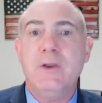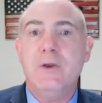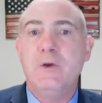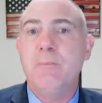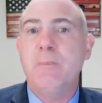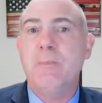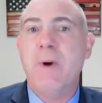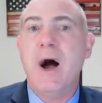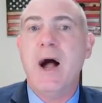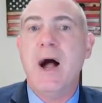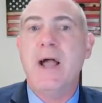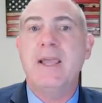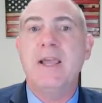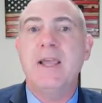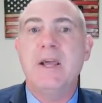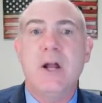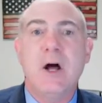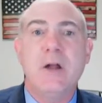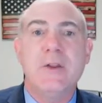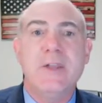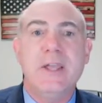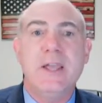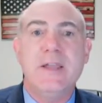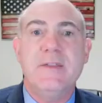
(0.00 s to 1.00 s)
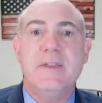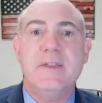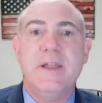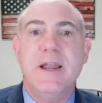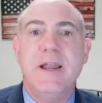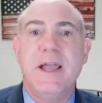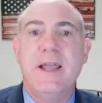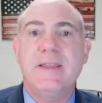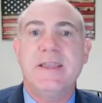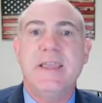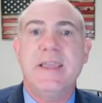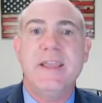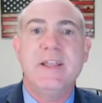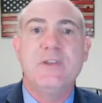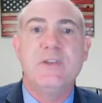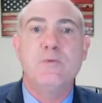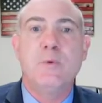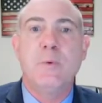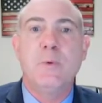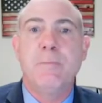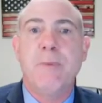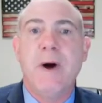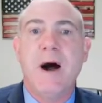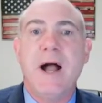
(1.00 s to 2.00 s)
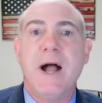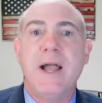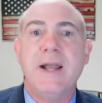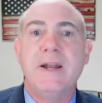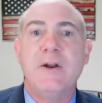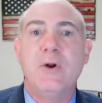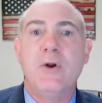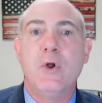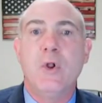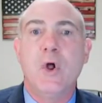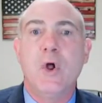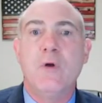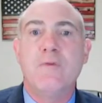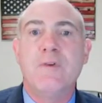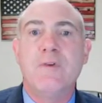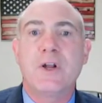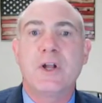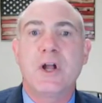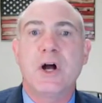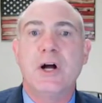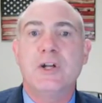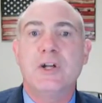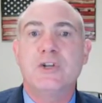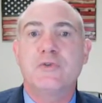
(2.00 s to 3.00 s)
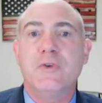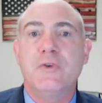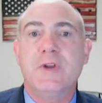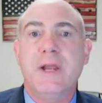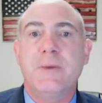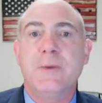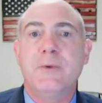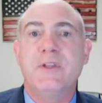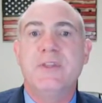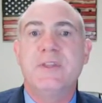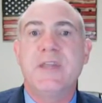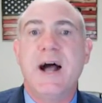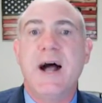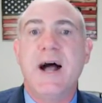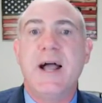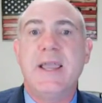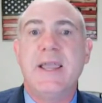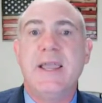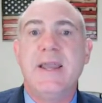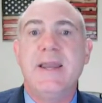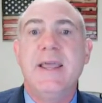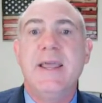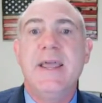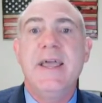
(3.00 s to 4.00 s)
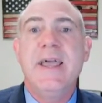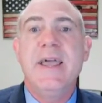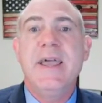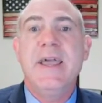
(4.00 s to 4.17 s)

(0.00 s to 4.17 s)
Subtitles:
You're buying it on the internet. Kids were buying it all over the country. They were dying.